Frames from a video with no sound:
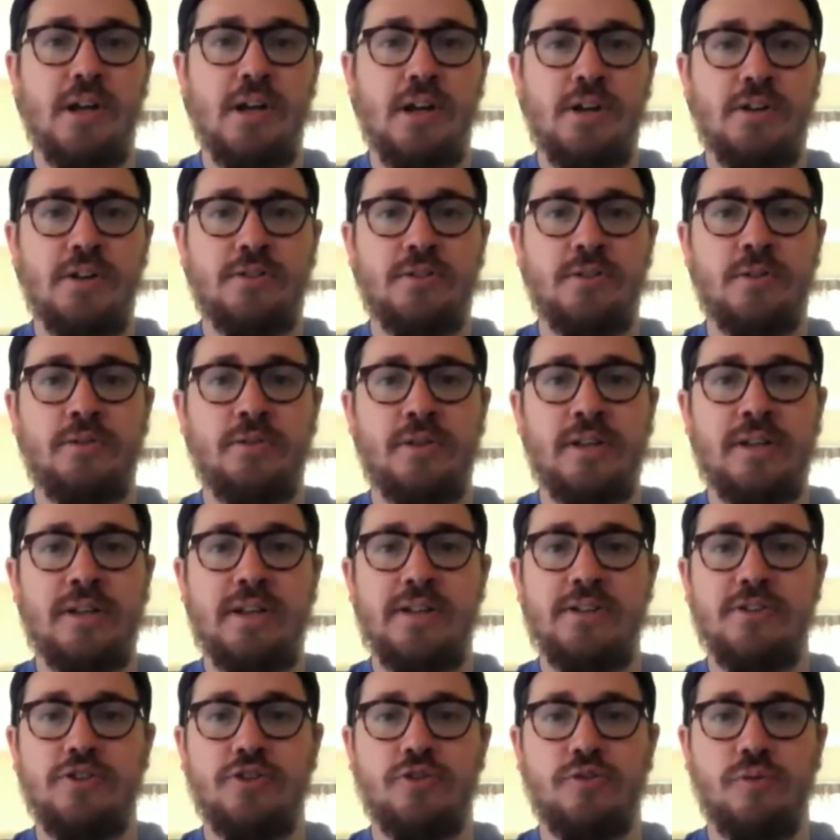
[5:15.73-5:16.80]
Certainly
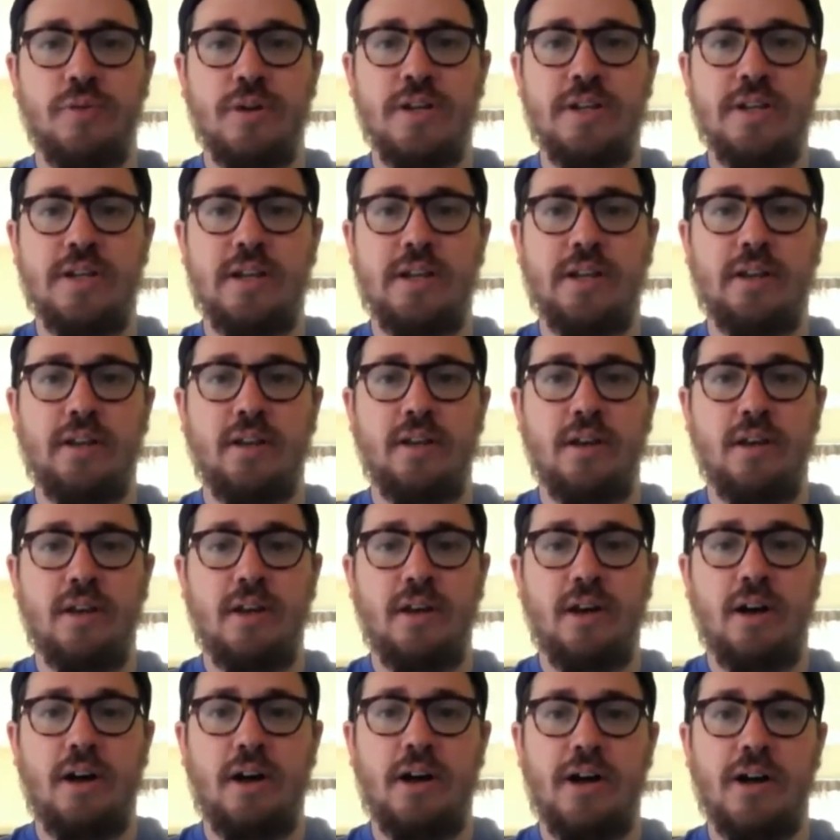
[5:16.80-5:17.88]
intriguing,
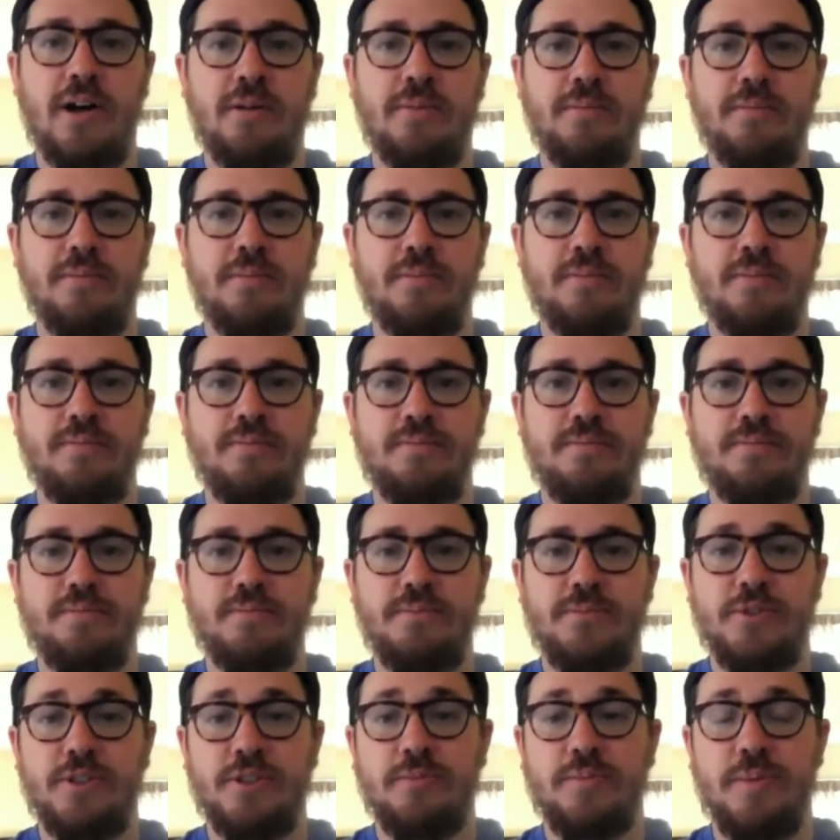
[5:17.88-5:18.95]
um,
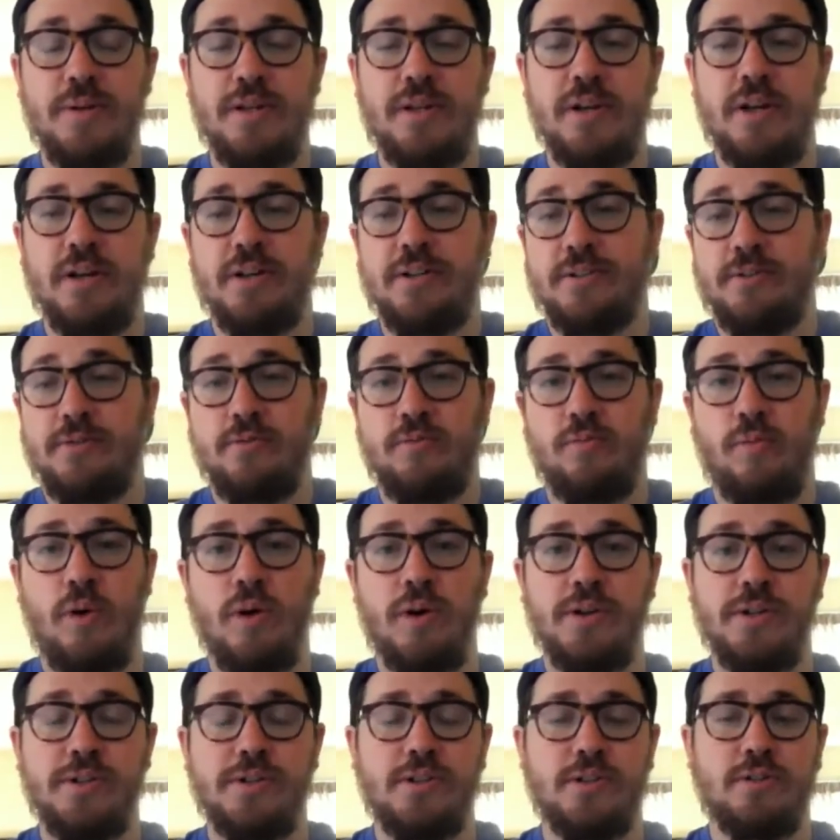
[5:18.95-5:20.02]
just because, one,
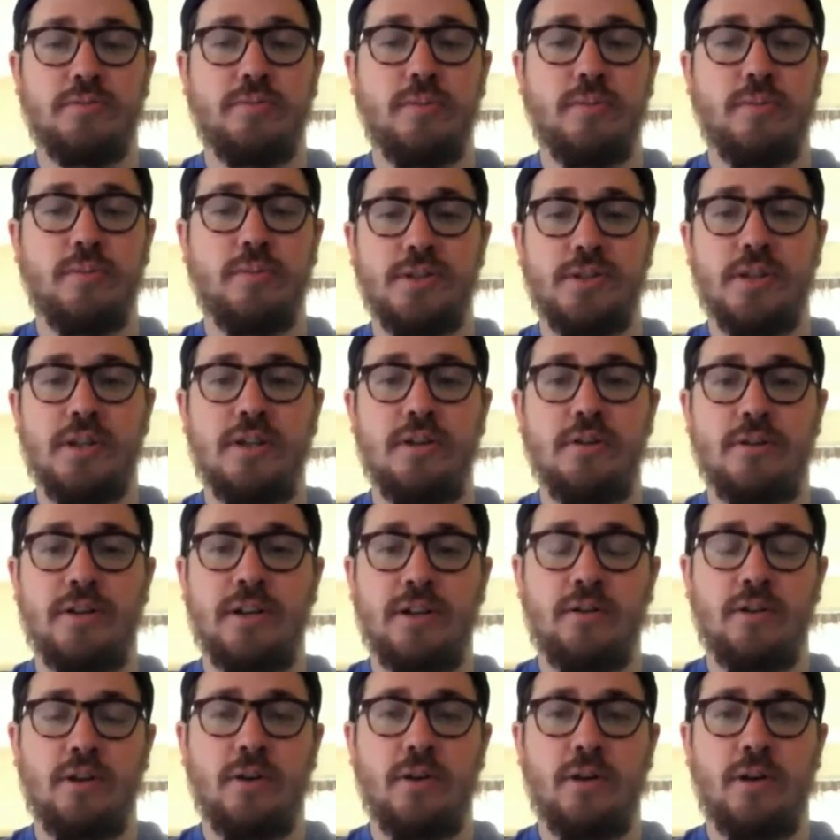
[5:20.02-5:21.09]
it's a small slate. You're
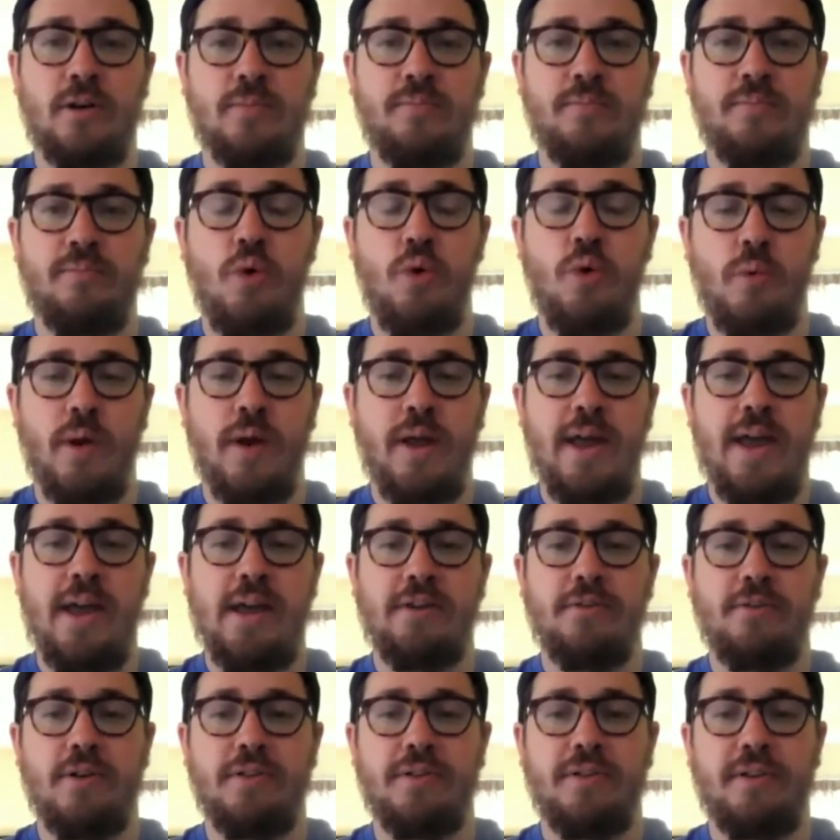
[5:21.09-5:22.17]
getting a, a poor
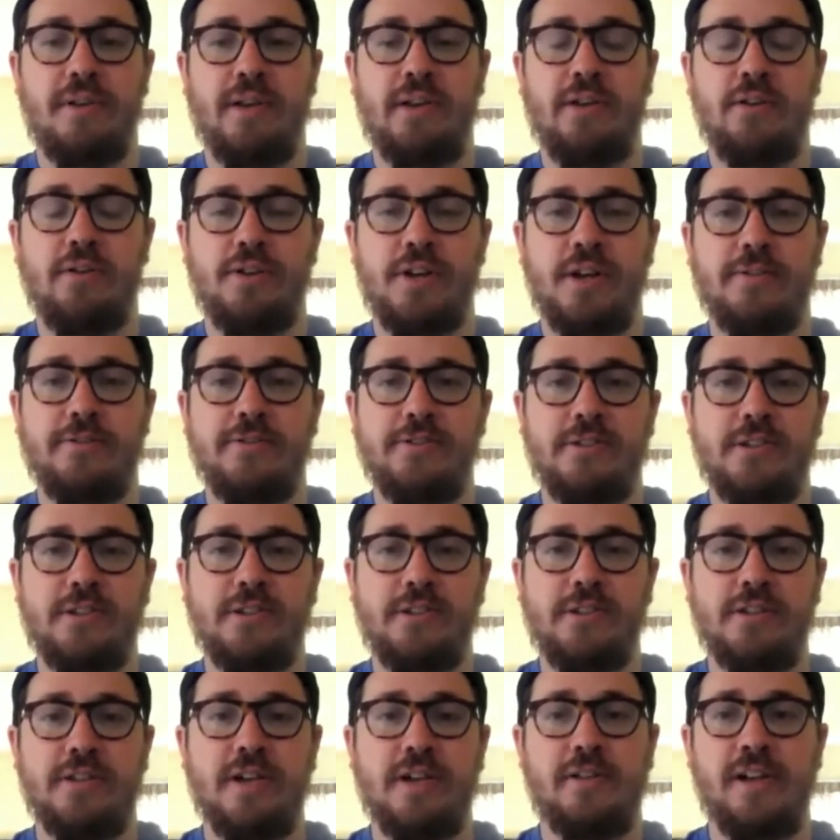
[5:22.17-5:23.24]
right-hander on the hill, and obviously
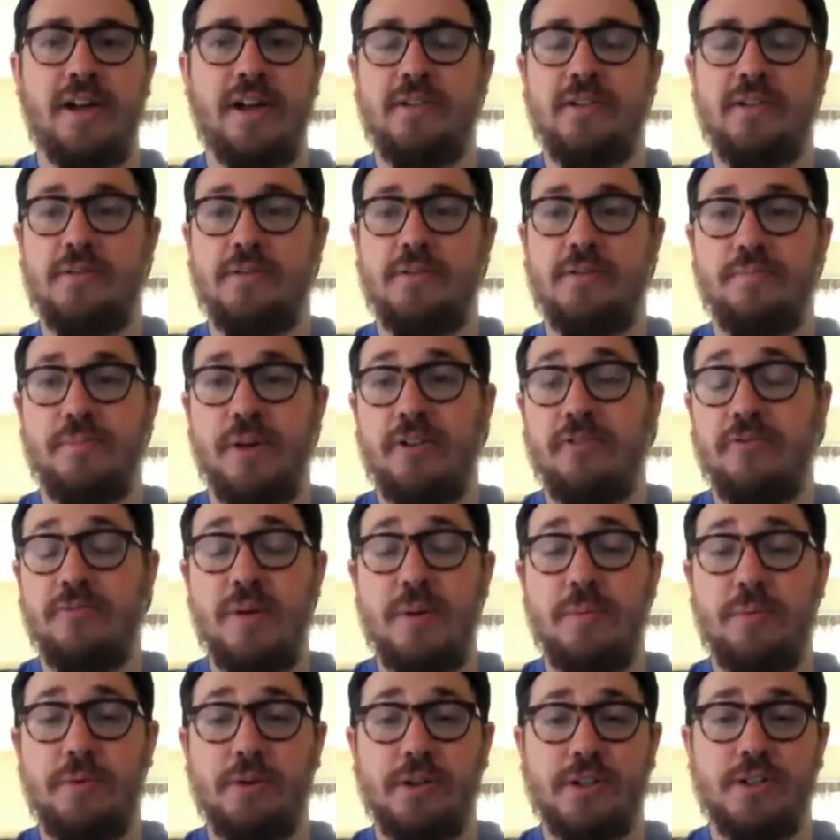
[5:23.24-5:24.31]
not a lot of
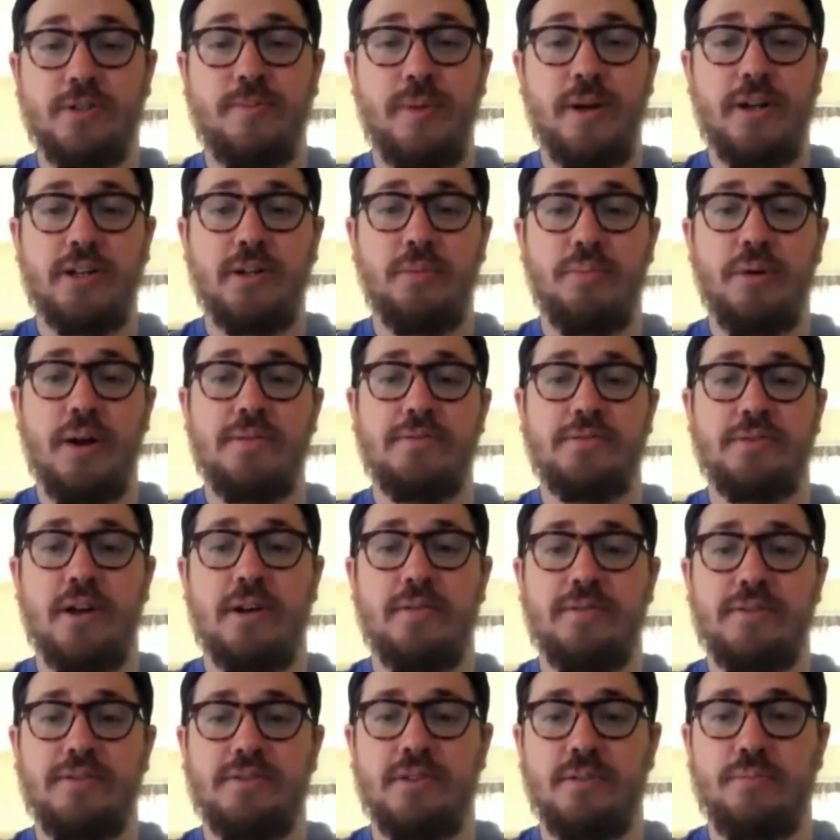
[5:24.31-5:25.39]
people expect a Braves
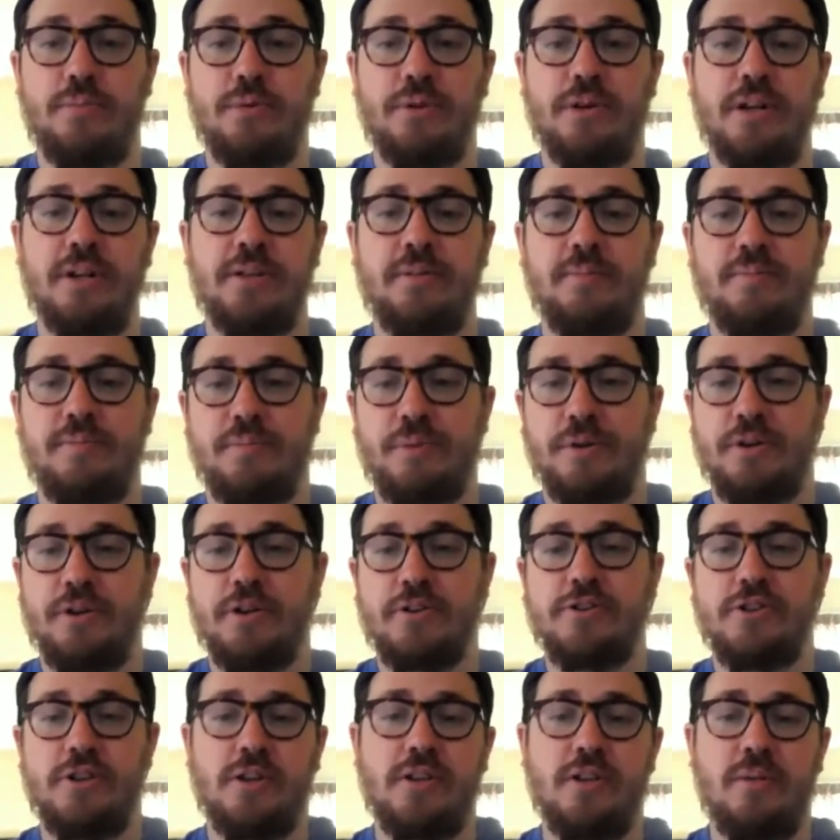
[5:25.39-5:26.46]
offense to put any
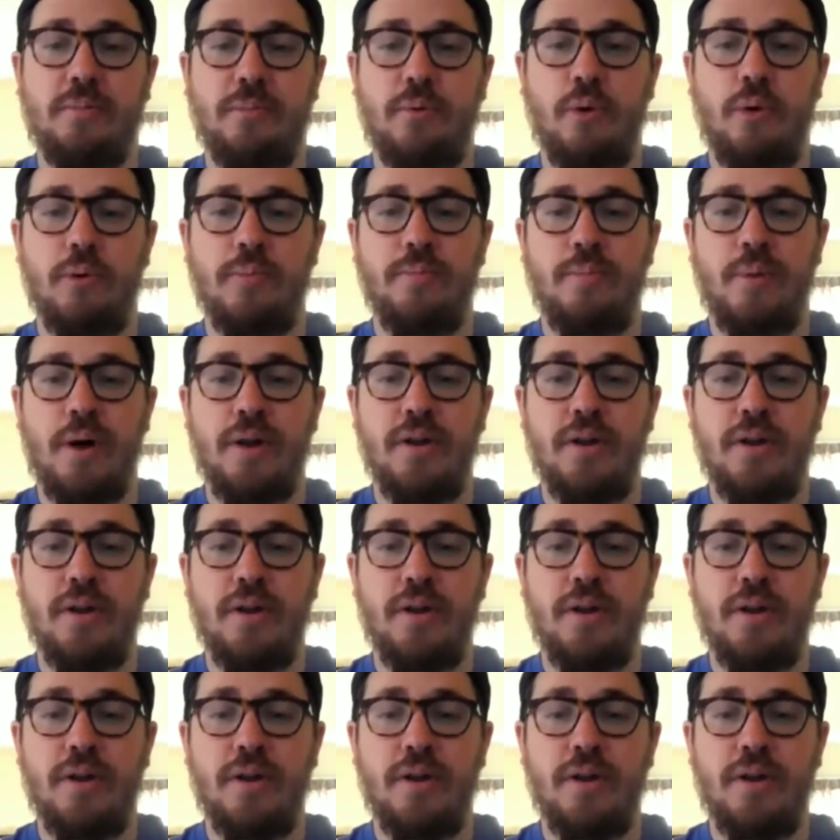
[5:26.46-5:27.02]
production on the board, but